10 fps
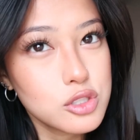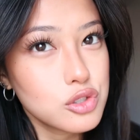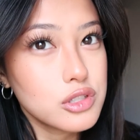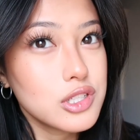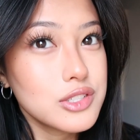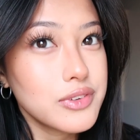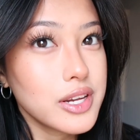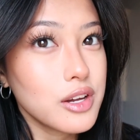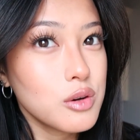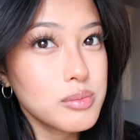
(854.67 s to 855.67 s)
you enjoyed this
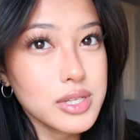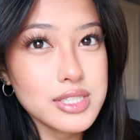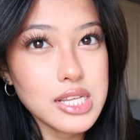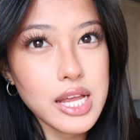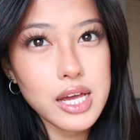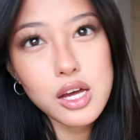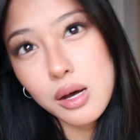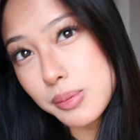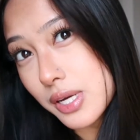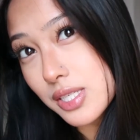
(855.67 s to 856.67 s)
video, please like,
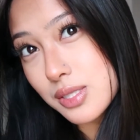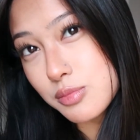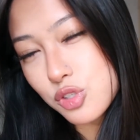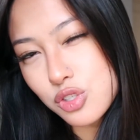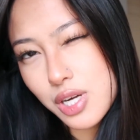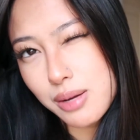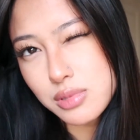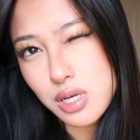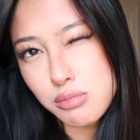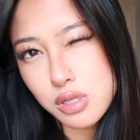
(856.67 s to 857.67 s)
comment, and subscribe
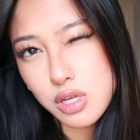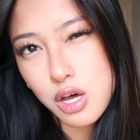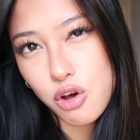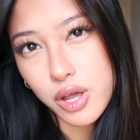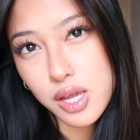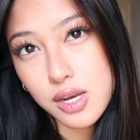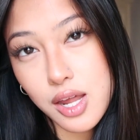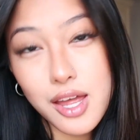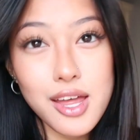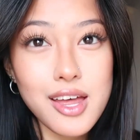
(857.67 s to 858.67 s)
down below,
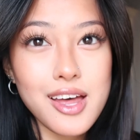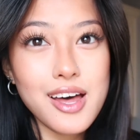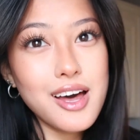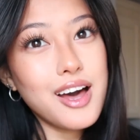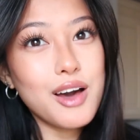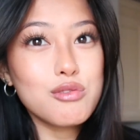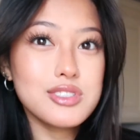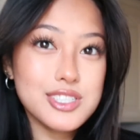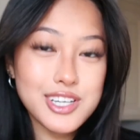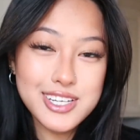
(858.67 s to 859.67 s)
and I will
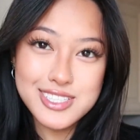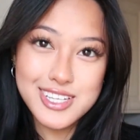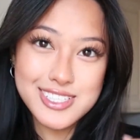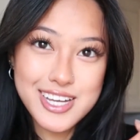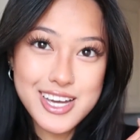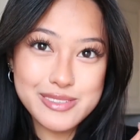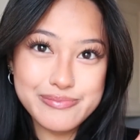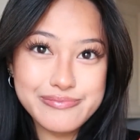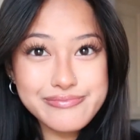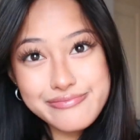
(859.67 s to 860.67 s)
see you guys next
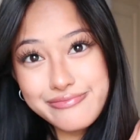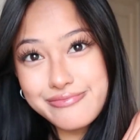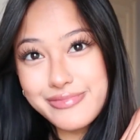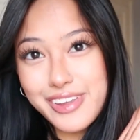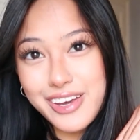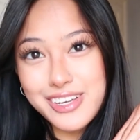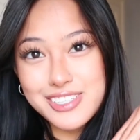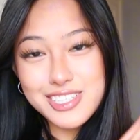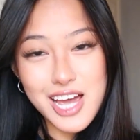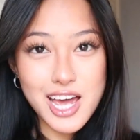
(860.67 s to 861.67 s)
time
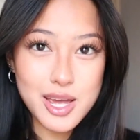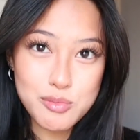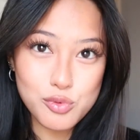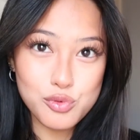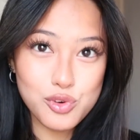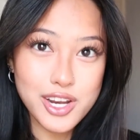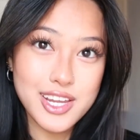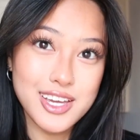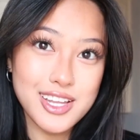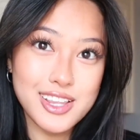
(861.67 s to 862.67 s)
because I'm not
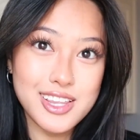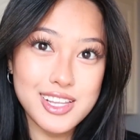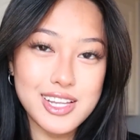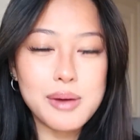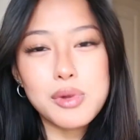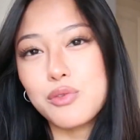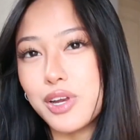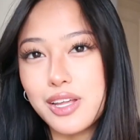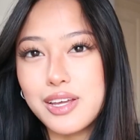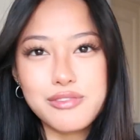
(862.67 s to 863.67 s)

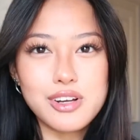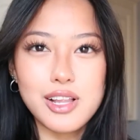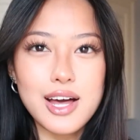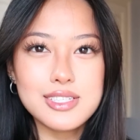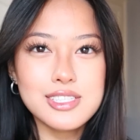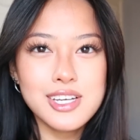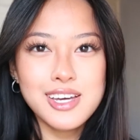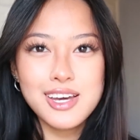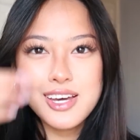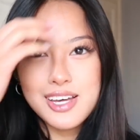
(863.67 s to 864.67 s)
running late for class.
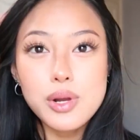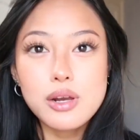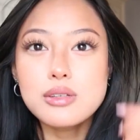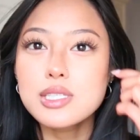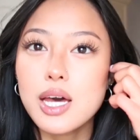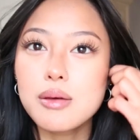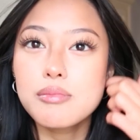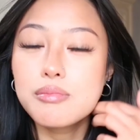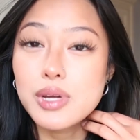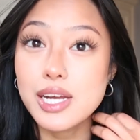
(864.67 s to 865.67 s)
Right on
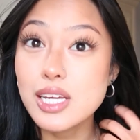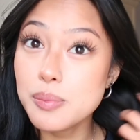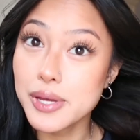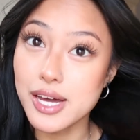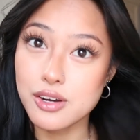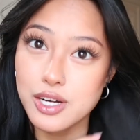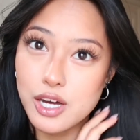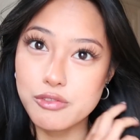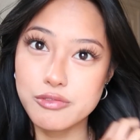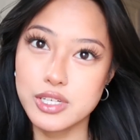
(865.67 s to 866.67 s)
time. But I need to pick out an
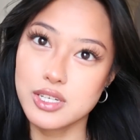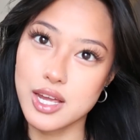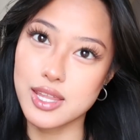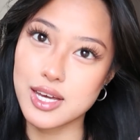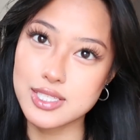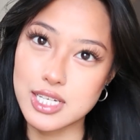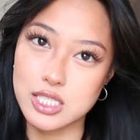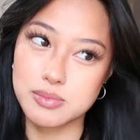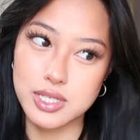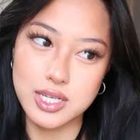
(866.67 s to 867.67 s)
outfit and that
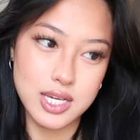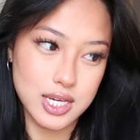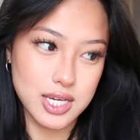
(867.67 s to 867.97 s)
takes me